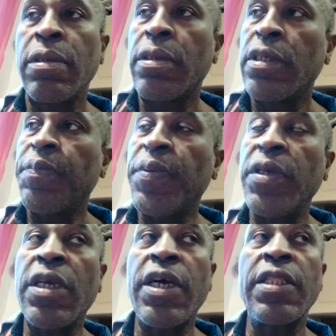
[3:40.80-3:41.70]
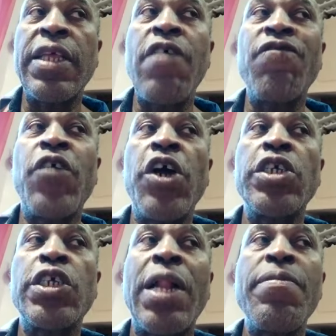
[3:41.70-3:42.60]
Speak on thy
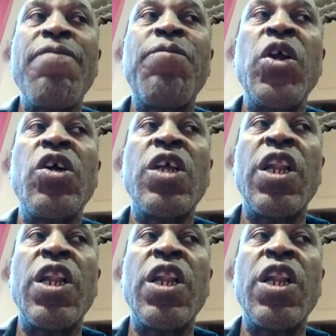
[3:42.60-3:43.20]
voice shall be blood